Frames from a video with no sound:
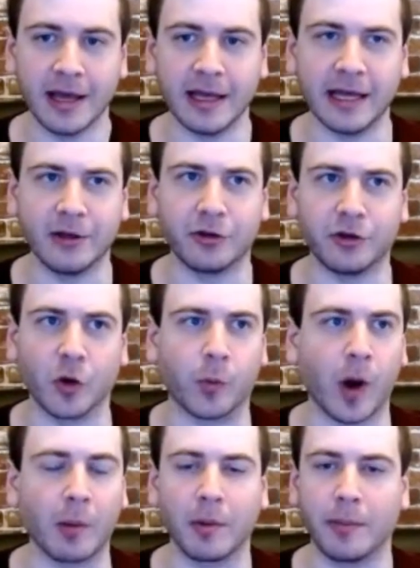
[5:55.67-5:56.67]
is your
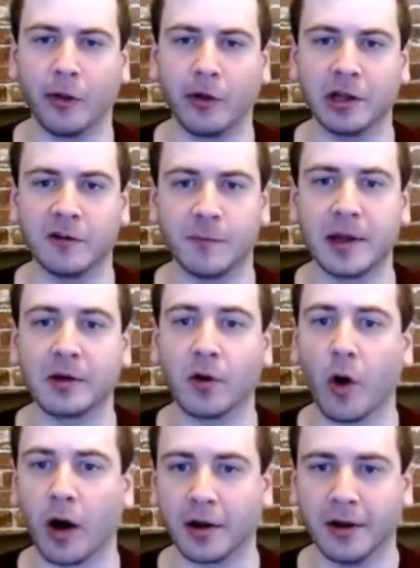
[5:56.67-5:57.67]
probability of being
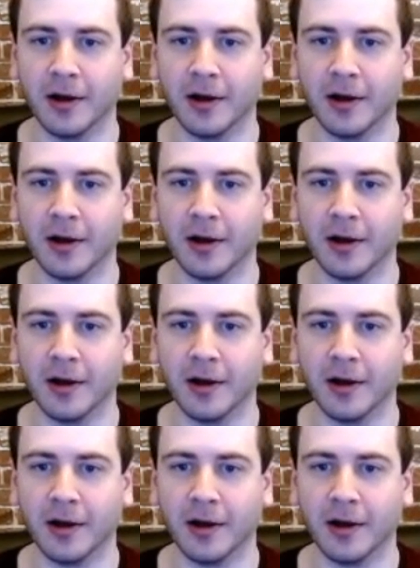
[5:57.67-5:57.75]
caught.